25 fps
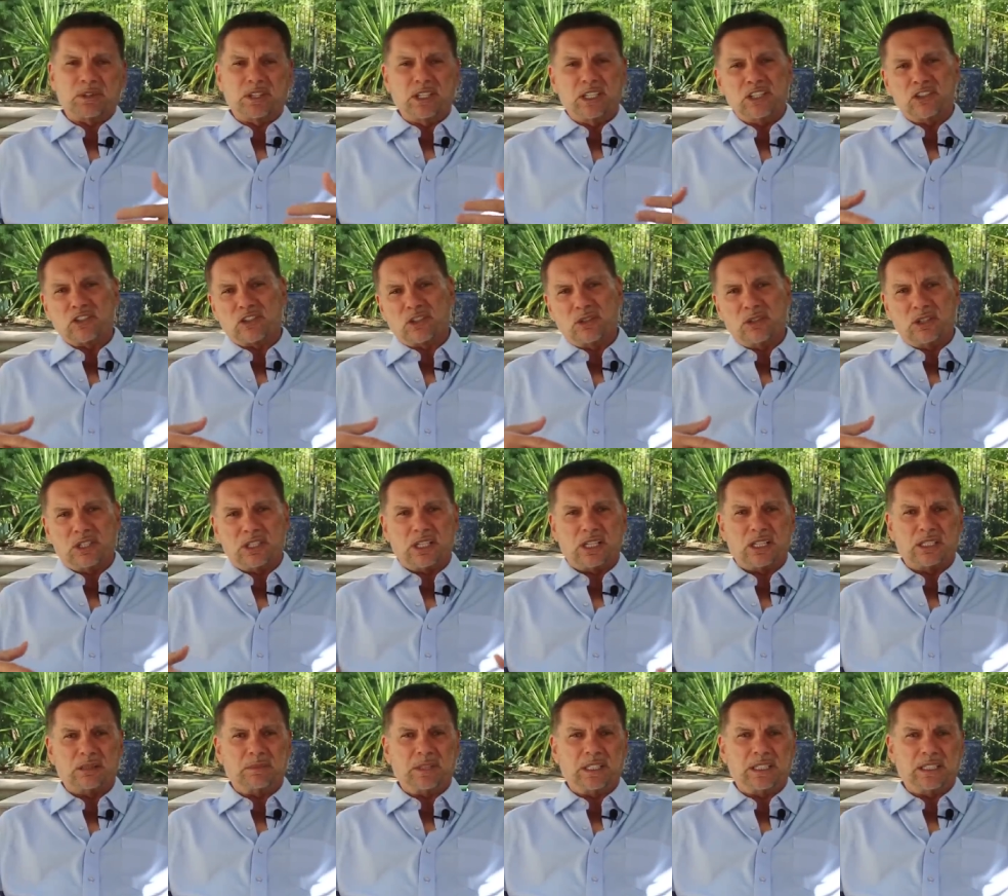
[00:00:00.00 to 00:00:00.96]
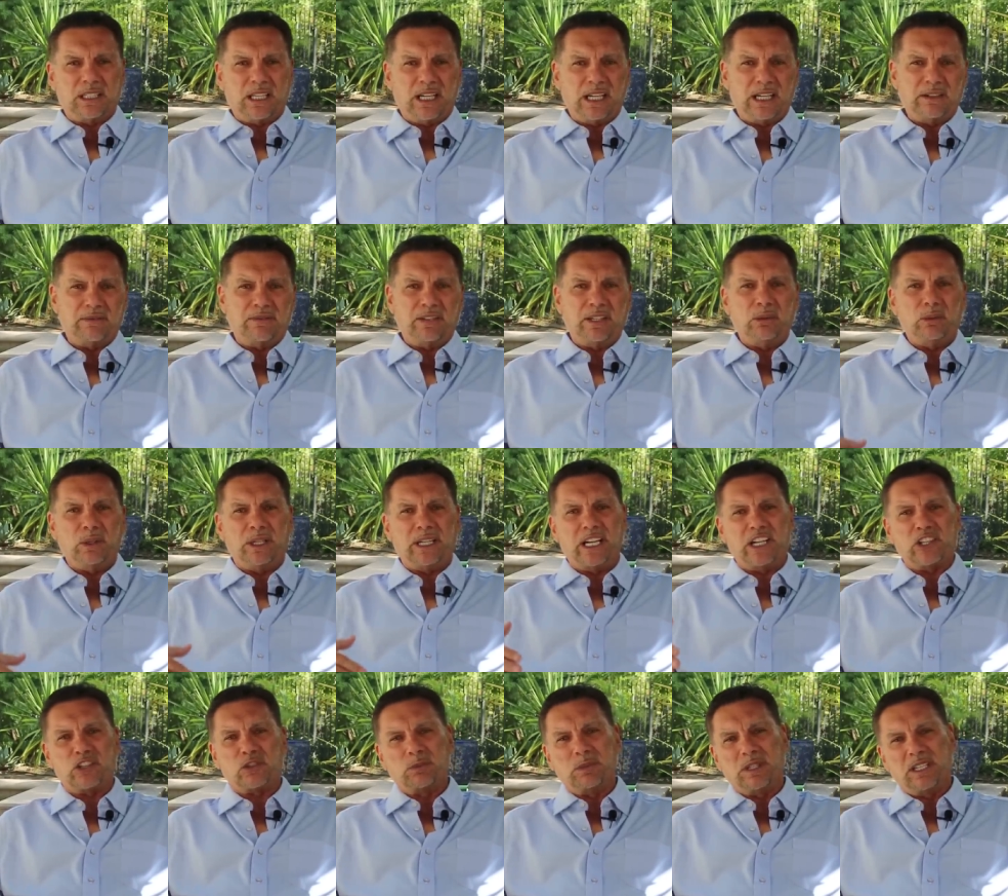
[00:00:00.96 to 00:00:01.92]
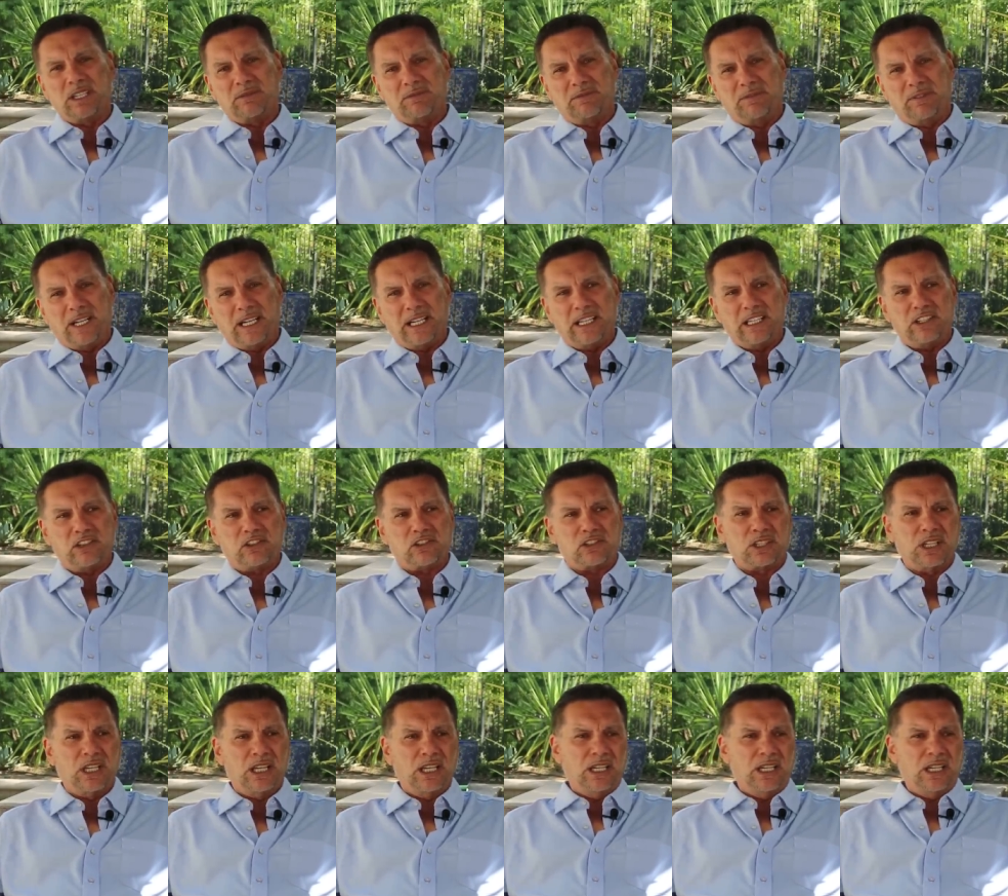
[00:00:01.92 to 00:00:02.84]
things going on in my life. He would ask me advice,